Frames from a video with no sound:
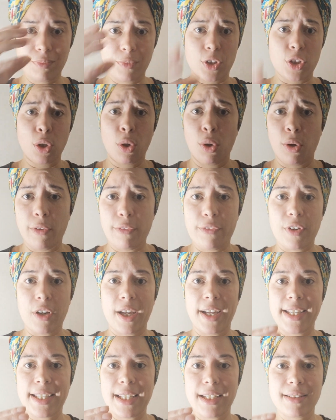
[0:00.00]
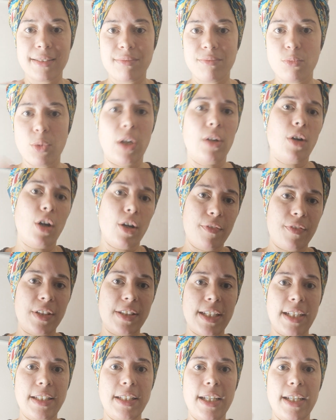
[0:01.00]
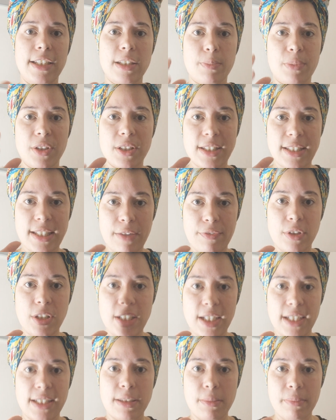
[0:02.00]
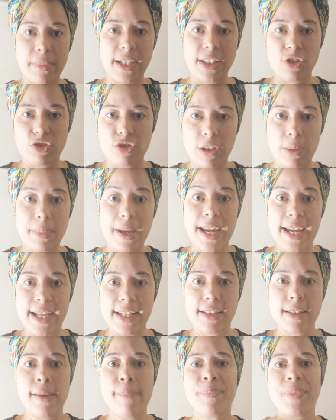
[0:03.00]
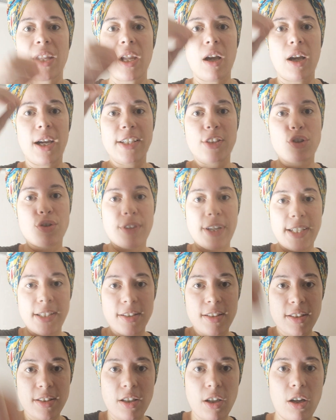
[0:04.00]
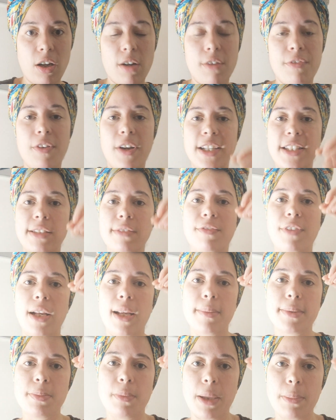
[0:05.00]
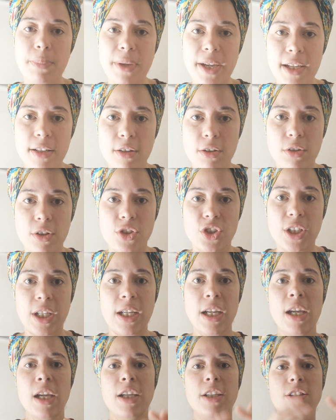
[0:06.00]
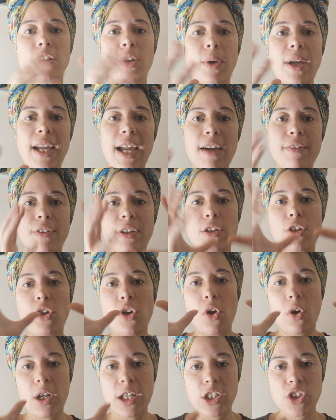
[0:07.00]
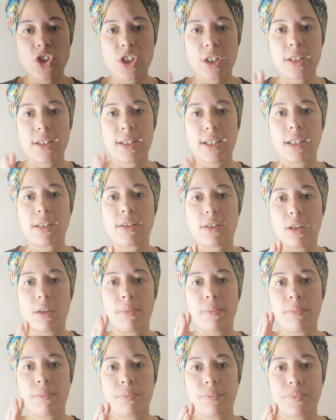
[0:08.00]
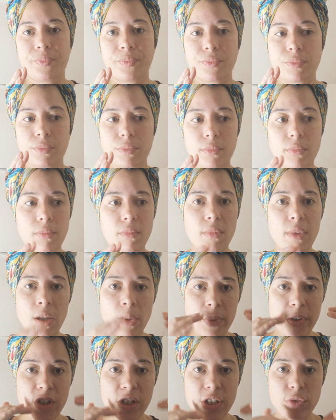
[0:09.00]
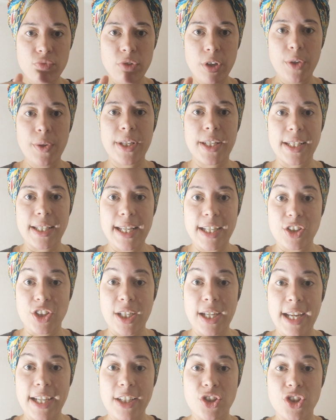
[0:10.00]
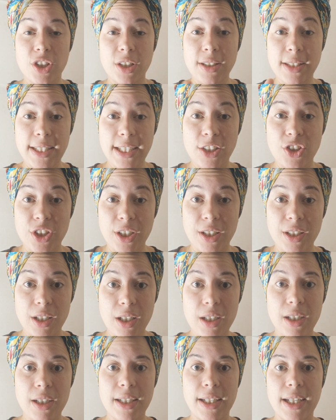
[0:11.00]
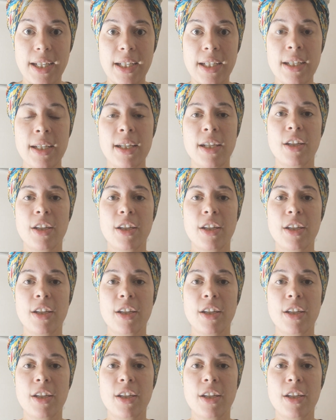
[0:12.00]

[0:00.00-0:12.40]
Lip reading: taught for over 10 years, but 7 years in mainstream ed. I trained staff. I developed my pedagogy. So I have a knowledge system which is rooted in education, teaching and learning,